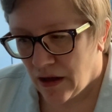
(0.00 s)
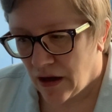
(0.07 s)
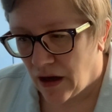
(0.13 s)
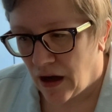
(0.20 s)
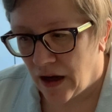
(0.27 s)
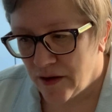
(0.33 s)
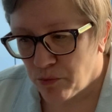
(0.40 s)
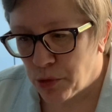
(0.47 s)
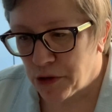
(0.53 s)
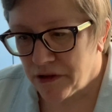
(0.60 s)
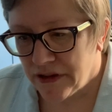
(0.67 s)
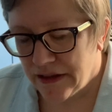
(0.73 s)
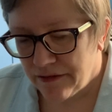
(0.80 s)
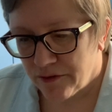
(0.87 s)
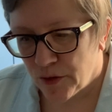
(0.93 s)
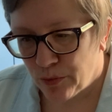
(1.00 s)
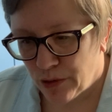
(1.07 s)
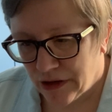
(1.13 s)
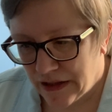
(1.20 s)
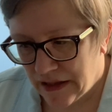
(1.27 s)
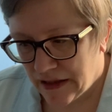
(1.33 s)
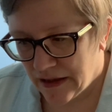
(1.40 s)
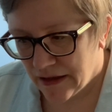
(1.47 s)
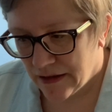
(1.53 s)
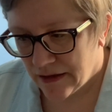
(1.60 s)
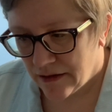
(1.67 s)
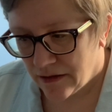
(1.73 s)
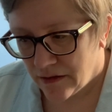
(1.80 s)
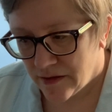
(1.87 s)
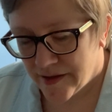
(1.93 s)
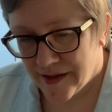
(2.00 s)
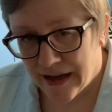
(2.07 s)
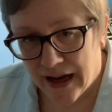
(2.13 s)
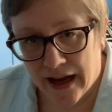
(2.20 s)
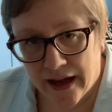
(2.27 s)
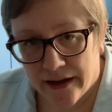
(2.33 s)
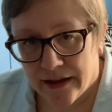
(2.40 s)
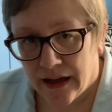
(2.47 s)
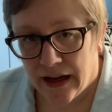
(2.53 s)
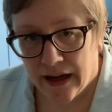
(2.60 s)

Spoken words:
unbelievably sad,